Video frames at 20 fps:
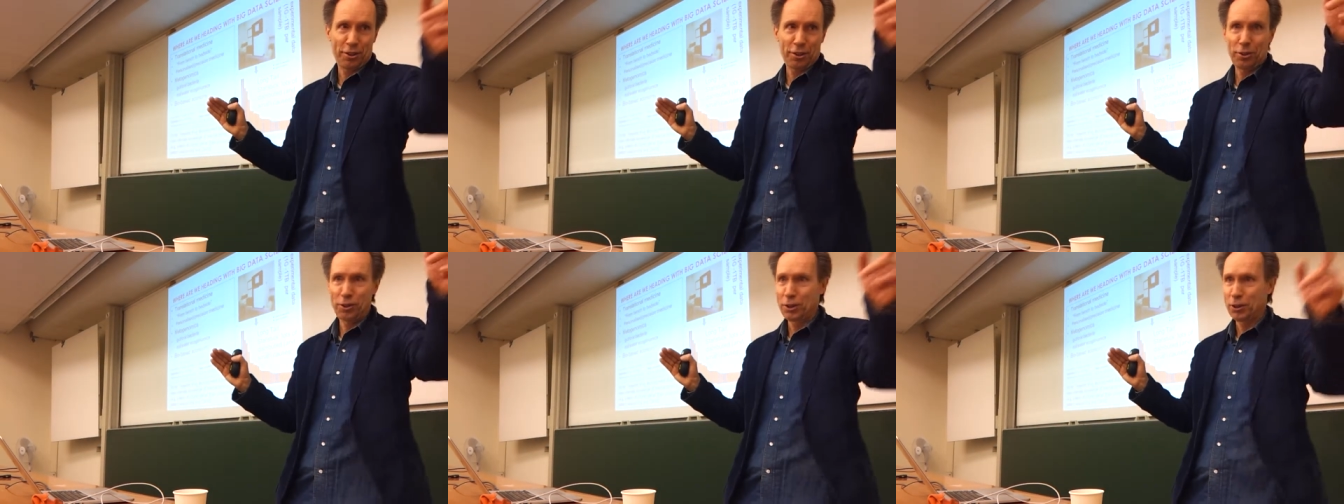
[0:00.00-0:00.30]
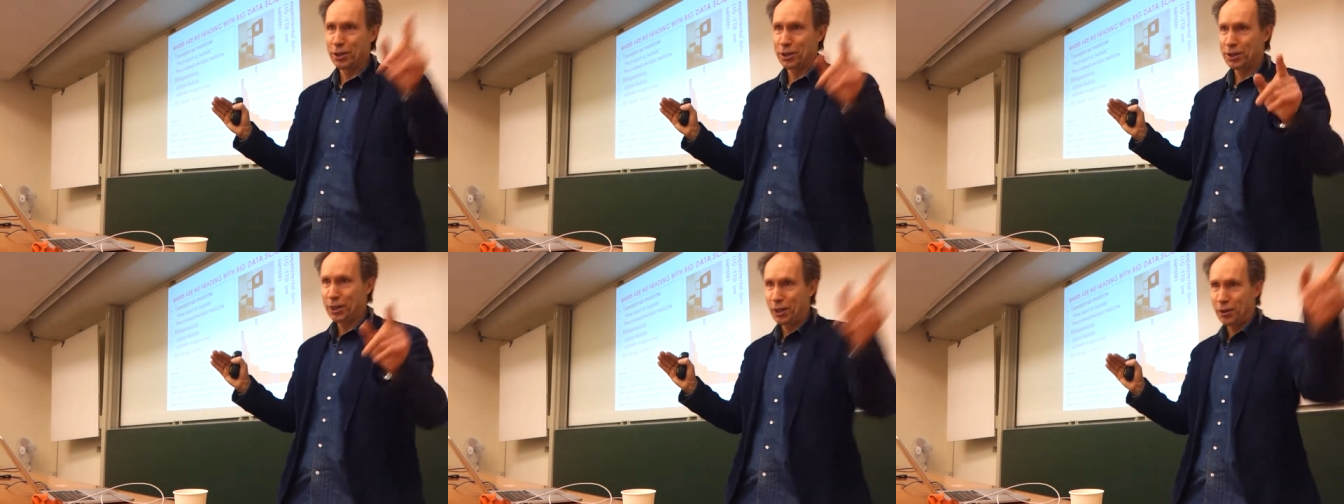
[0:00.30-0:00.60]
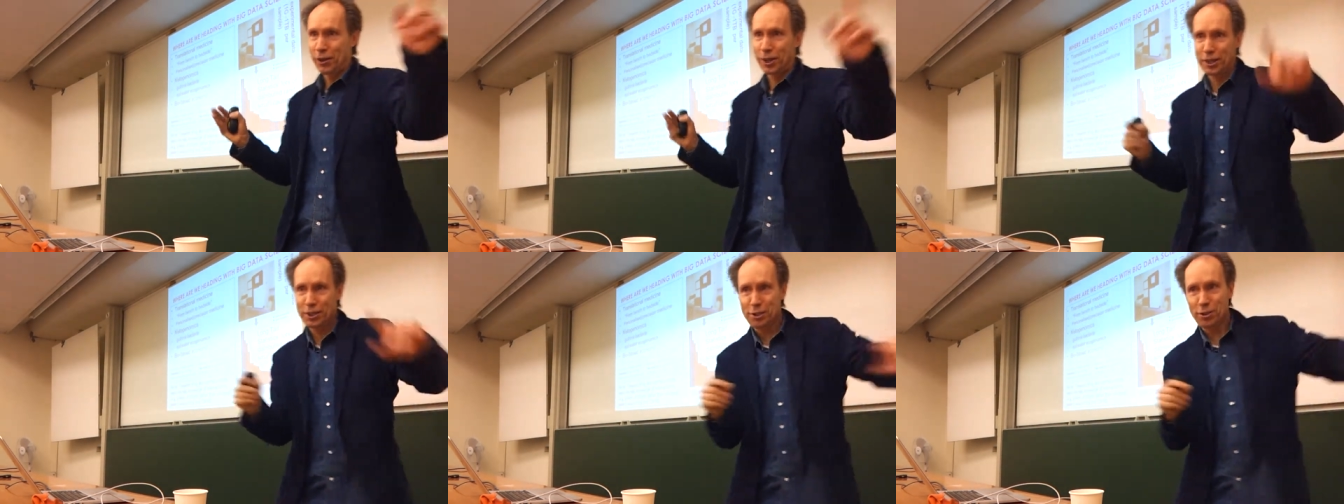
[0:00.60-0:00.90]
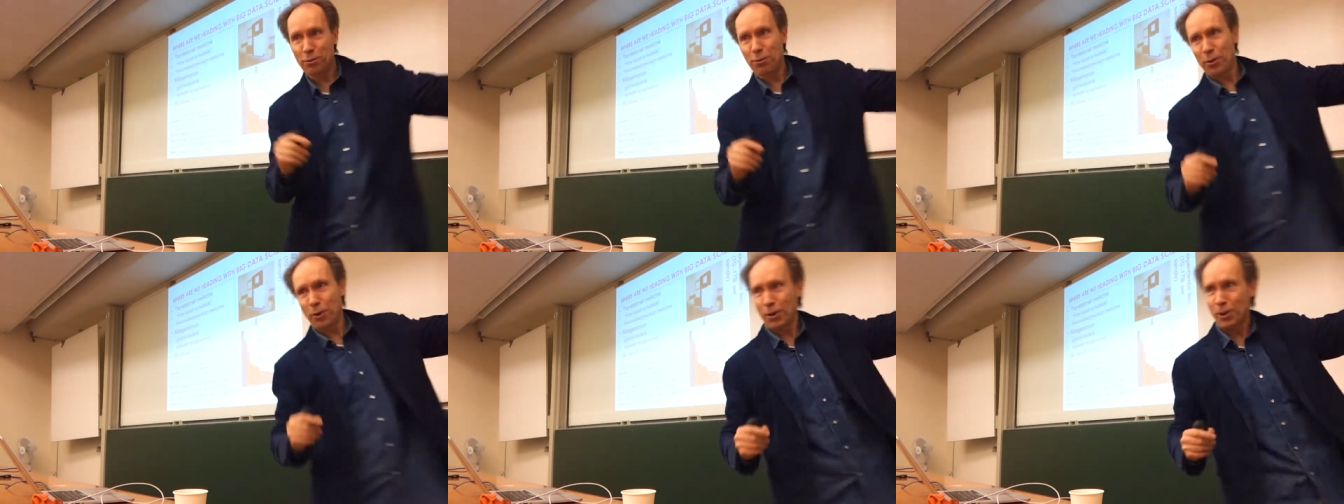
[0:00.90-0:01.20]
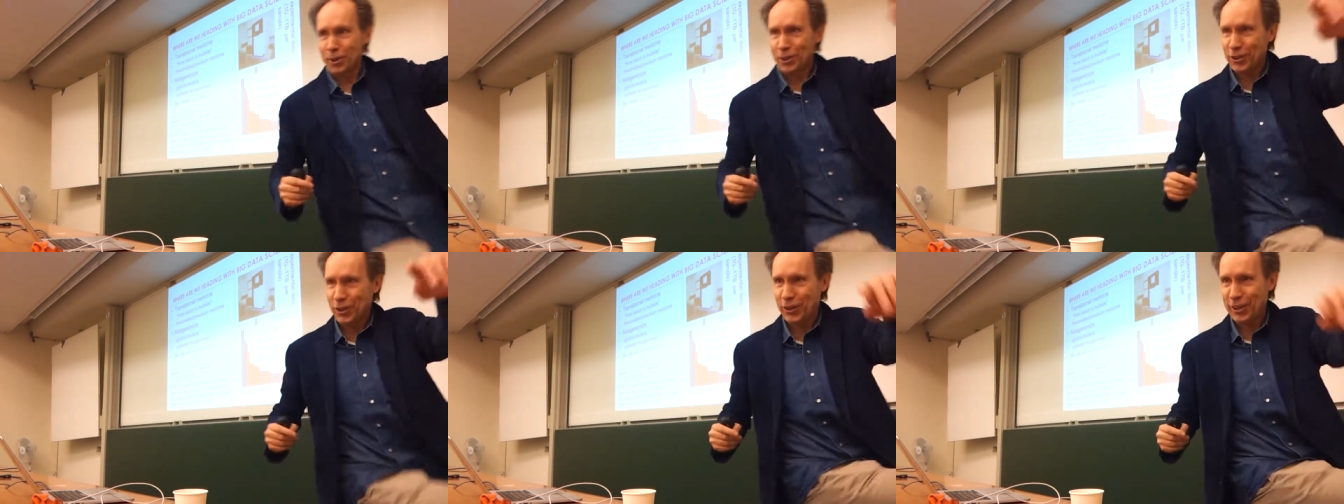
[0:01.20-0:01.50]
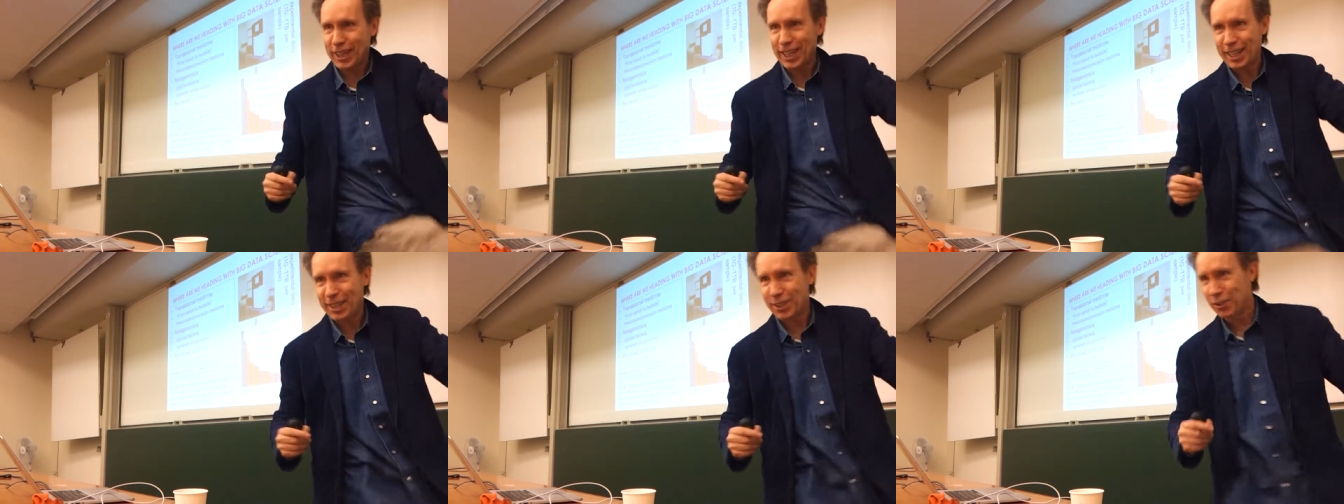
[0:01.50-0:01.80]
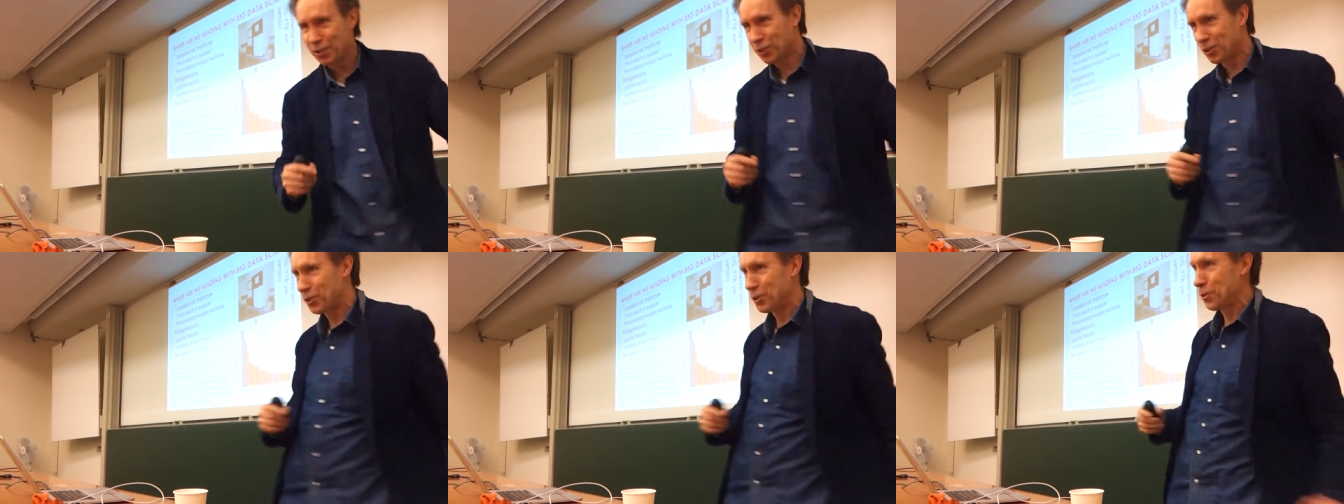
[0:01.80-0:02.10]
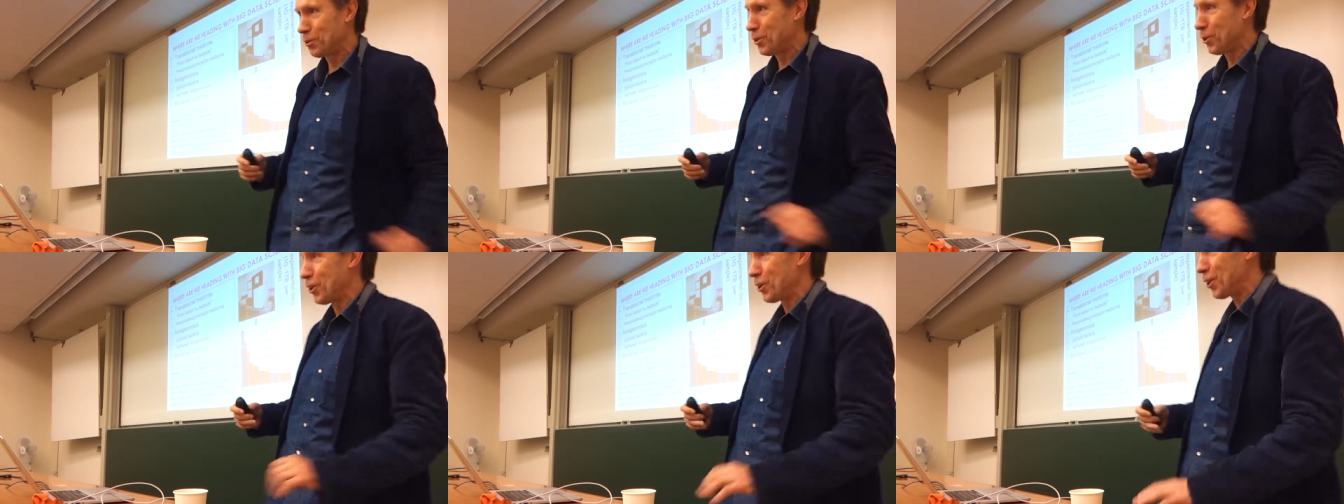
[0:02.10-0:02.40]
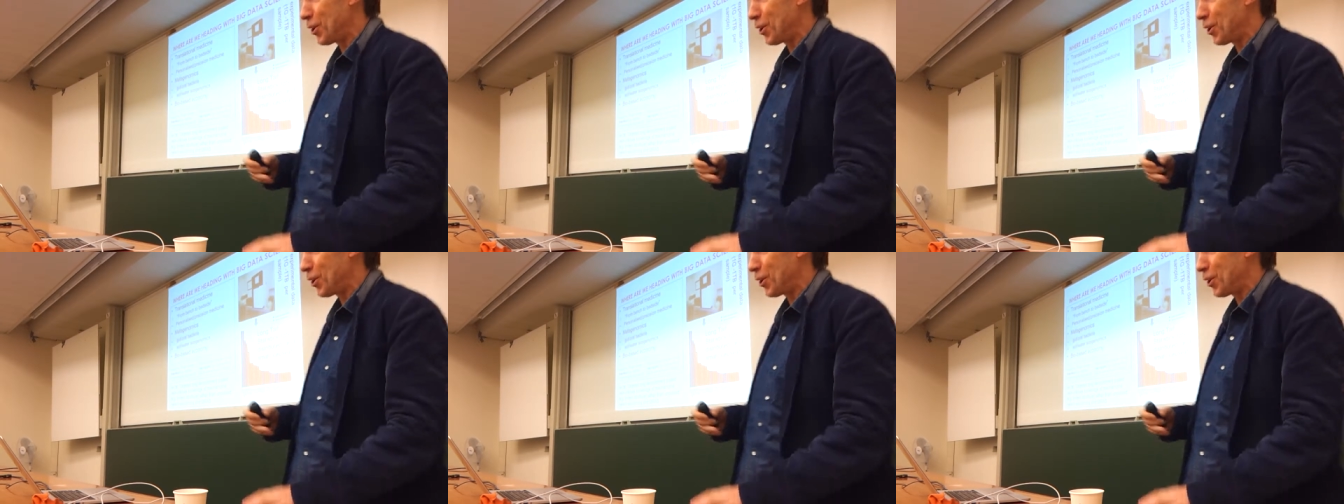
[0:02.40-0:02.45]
the door, no, here's the wall, you know, I kick you through the wall,